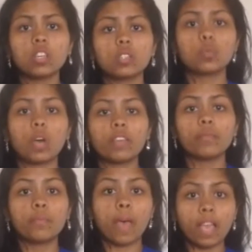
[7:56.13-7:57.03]
his
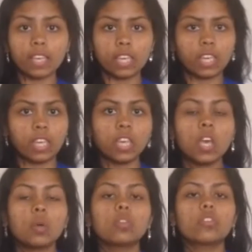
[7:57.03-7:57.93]
wife Peggy
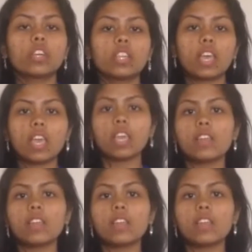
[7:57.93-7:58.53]
would relay